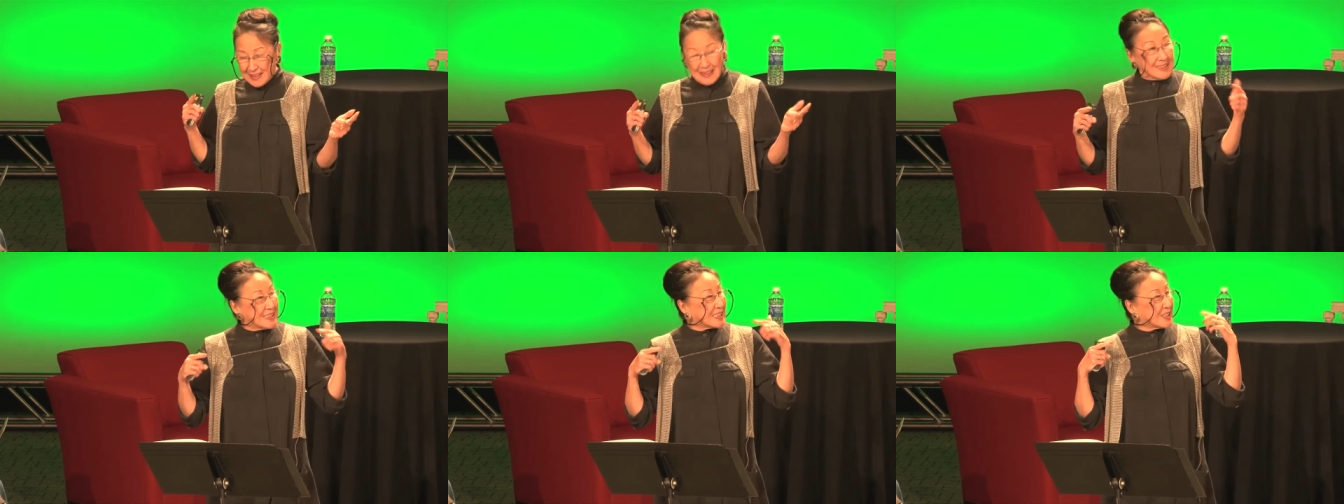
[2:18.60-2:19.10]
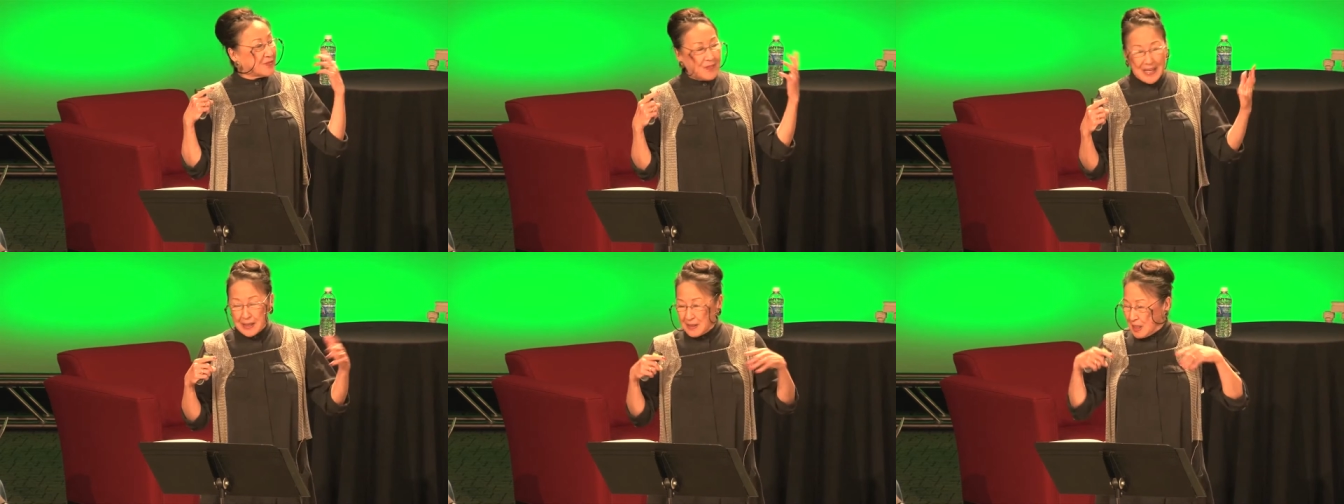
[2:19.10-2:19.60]
This is
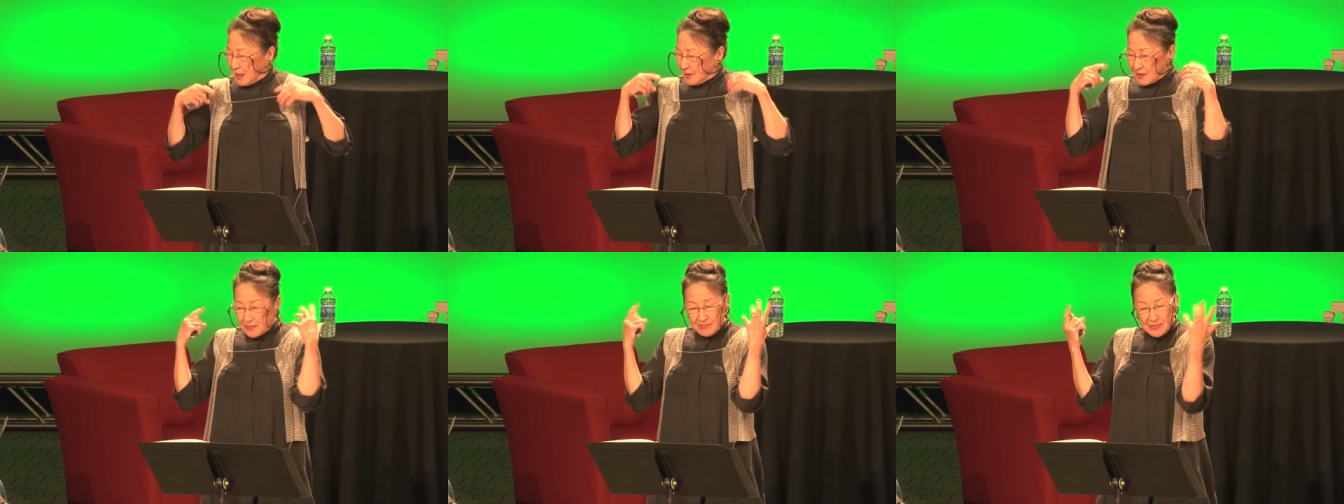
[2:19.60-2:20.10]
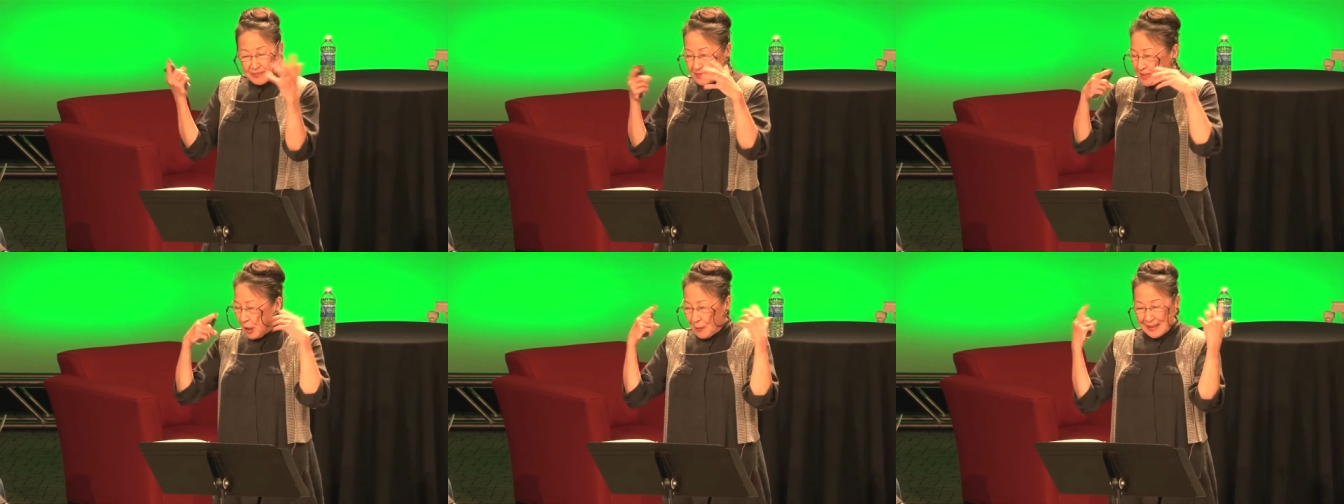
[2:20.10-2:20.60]
fa
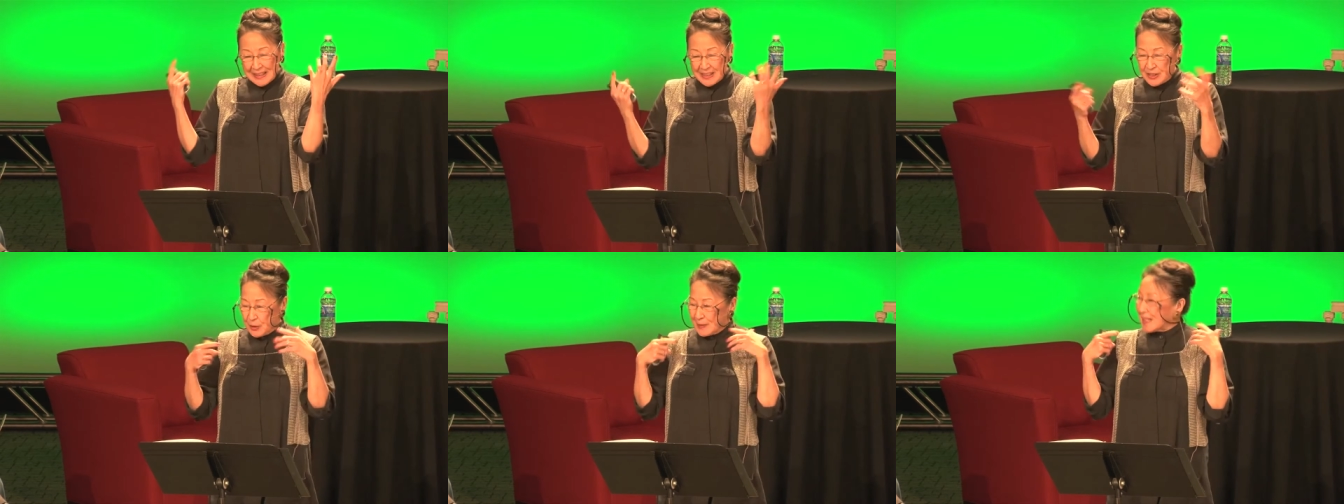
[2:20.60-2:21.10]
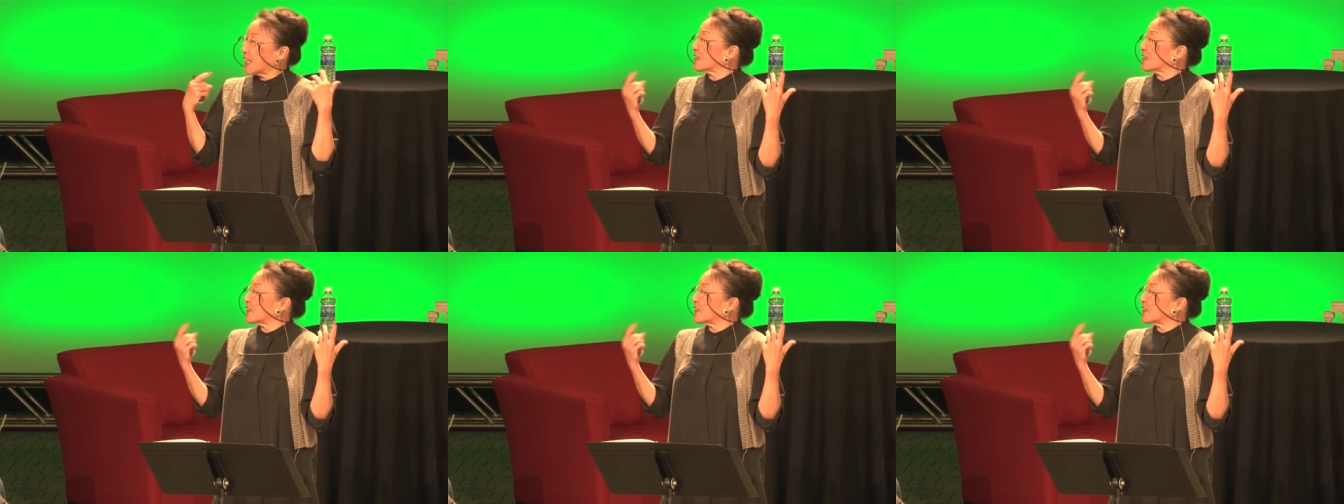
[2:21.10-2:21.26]
going into and out